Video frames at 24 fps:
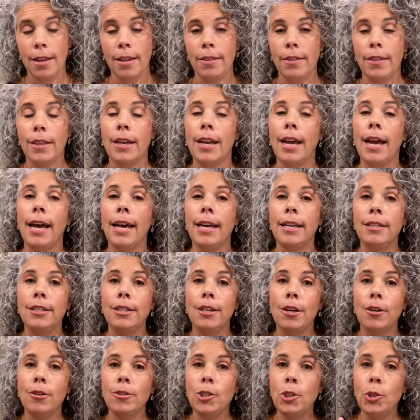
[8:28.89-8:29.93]
Then I had to
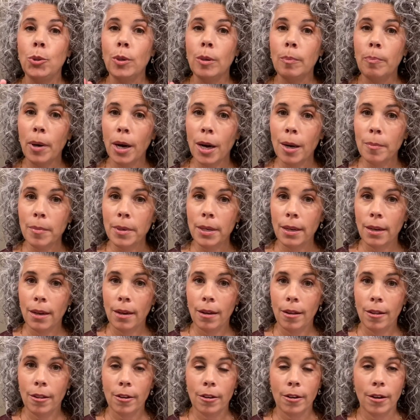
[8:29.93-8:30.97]
go to a permanent
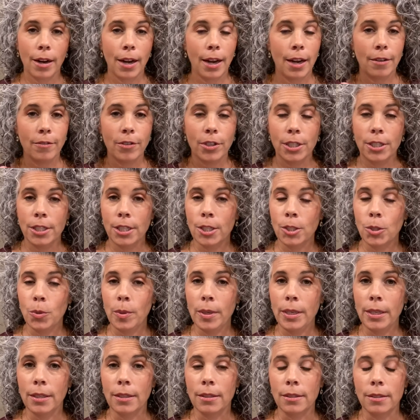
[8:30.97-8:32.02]
color every six
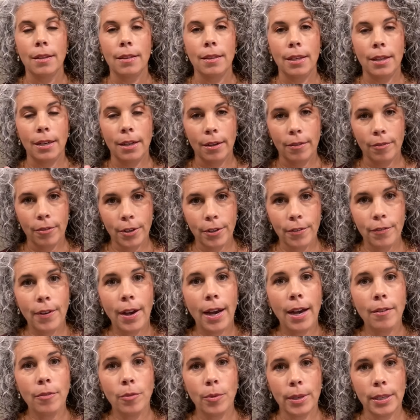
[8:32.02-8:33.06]
weeks, then every
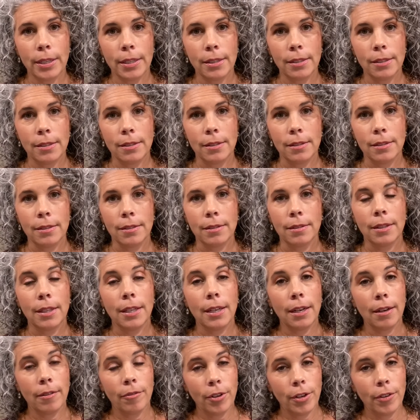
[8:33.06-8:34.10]
five weeks, then
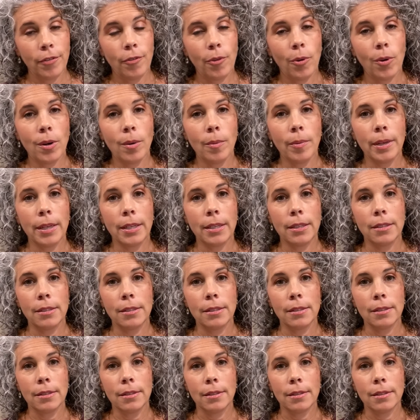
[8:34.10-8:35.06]
every four weeks,